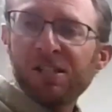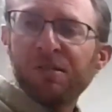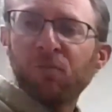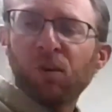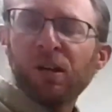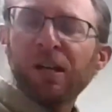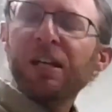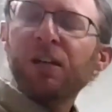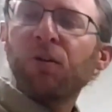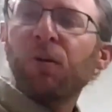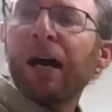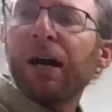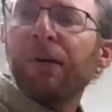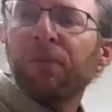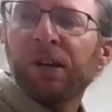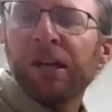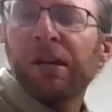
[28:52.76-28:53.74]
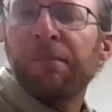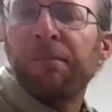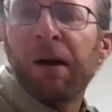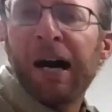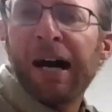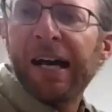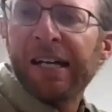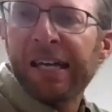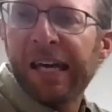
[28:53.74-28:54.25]
we're going to go out and we're going to
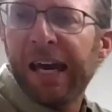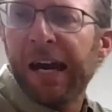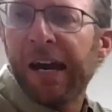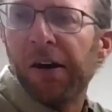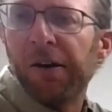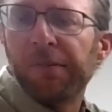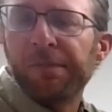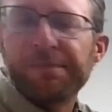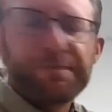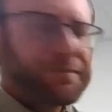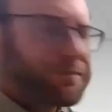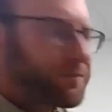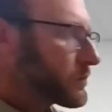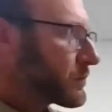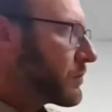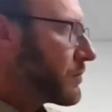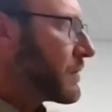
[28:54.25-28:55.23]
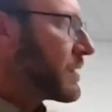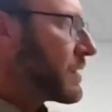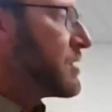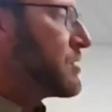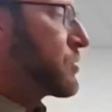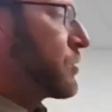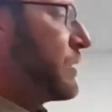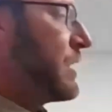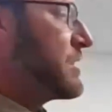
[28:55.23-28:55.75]
buy a cow.
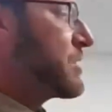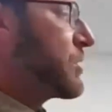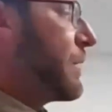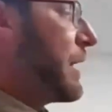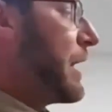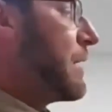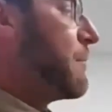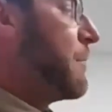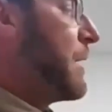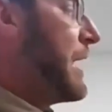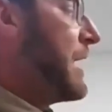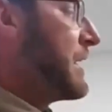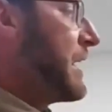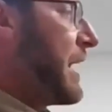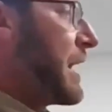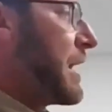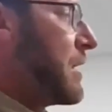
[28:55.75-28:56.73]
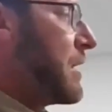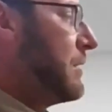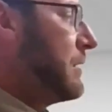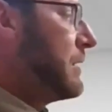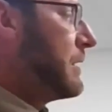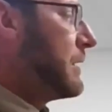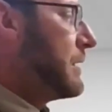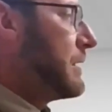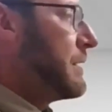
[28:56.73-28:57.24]
So let's go out and buy a cow.
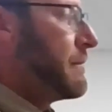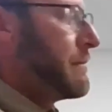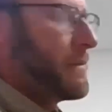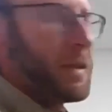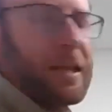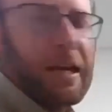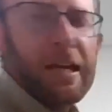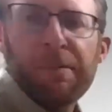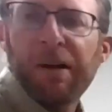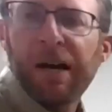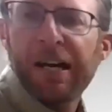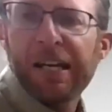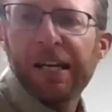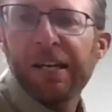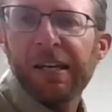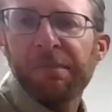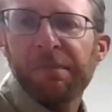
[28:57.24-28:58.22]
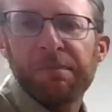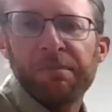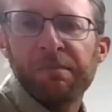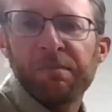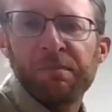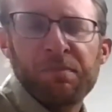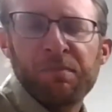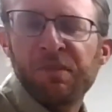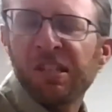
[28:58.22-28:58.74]
Anybody,
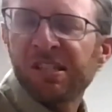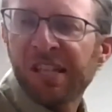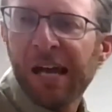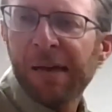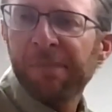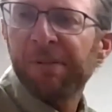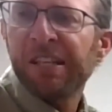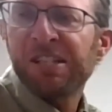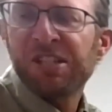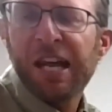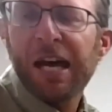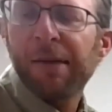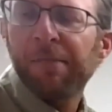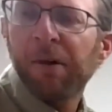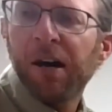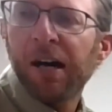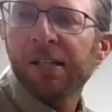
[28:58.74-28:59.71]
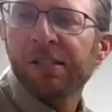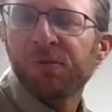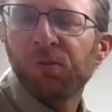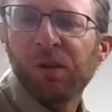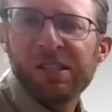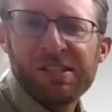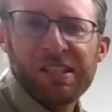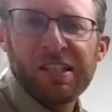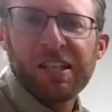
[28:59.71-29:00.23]
just type in the chat box,
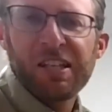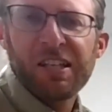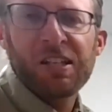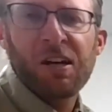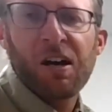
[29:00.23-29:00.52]
what's it going to